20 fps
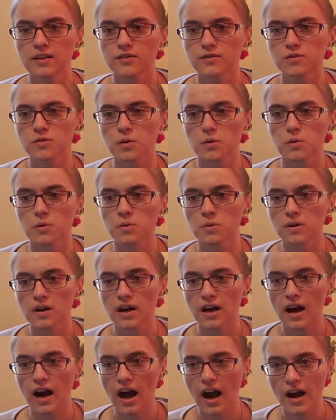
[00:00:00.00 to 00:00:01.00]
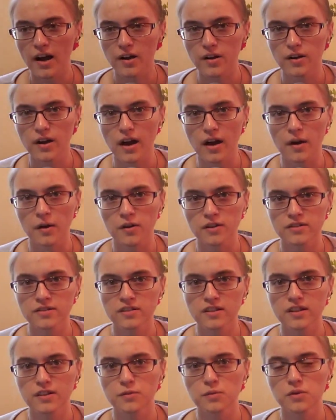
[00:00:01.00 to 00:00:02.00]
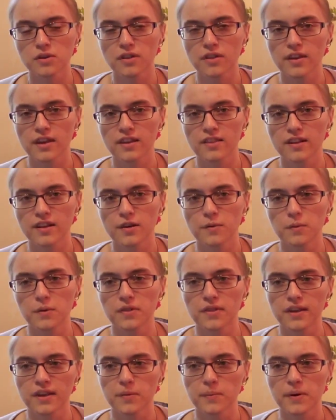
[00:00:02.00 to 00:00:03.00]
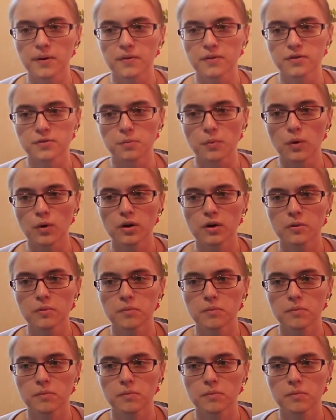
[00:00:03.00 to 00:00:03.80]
So I honestly would think that he would think about this more.